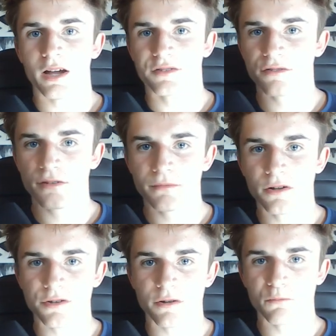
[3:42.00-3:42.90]
I took some
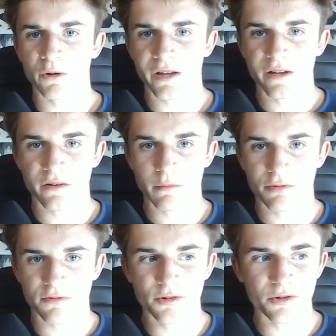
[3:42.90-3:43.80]
notes on what I could
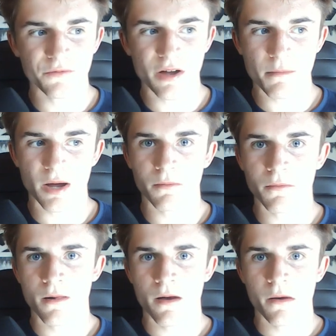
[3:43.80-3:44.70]
improve about
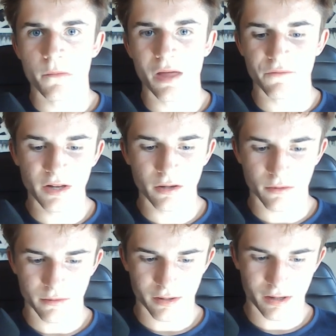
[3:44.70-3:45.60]
that
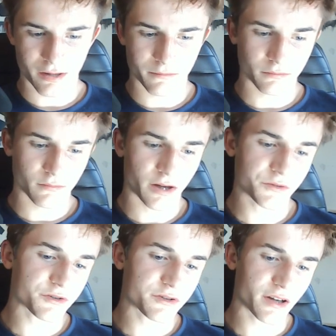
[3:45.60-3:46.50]
video. And I
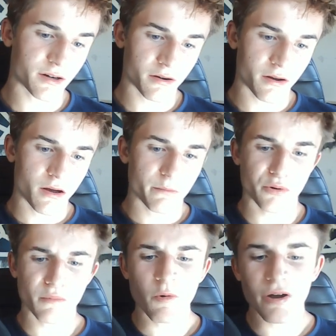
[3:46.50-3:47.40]
just said,
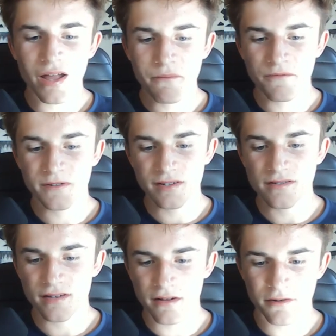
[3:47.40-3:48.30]
put more
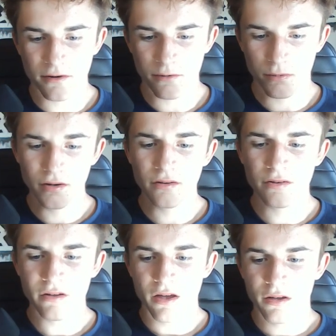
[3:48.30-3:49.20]
emphasis into your
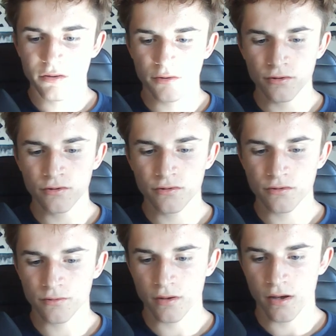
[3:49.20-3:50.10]
words.
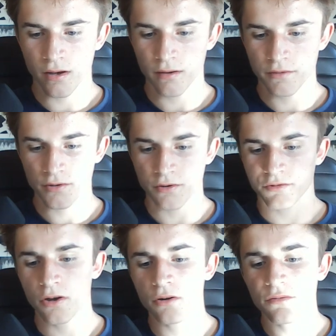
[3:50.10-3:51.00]
Use uh, your
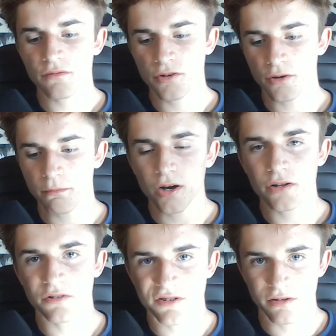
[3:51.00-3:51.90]
tones, your
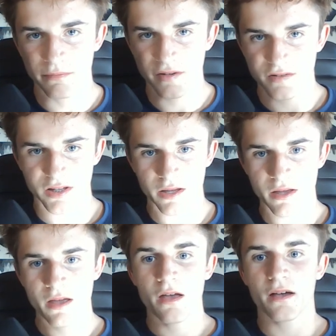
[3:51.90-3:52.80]
monotone, basically.
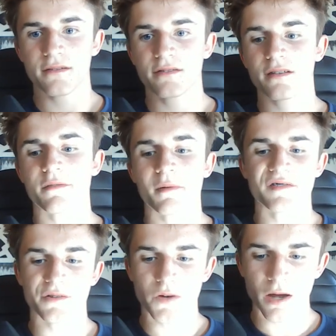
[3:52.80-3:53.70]
I was saying to
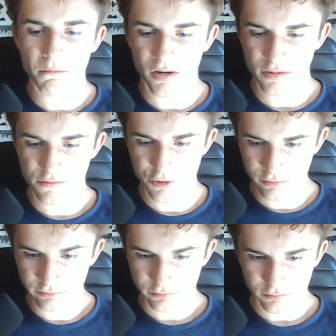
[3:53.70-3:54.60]
myself, I'm monotone.